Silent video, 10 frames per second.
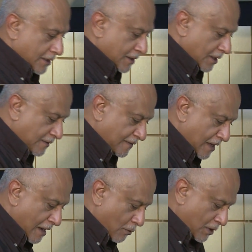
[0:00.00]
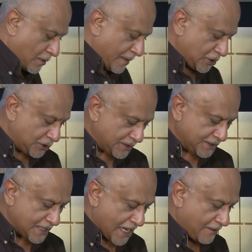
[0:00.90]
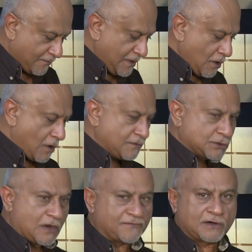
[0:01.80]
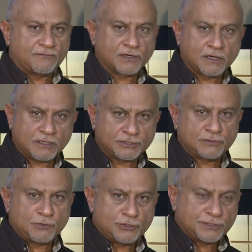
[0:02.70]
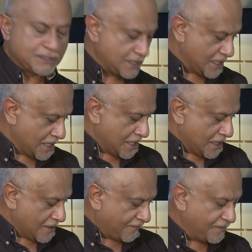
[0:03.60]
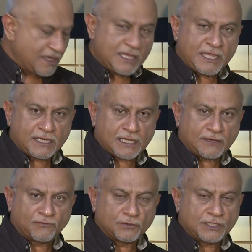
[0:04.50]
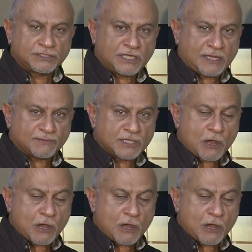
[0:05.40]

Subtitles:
The other thing I wanted to mention is that we always offer our customers free inking for their stamps.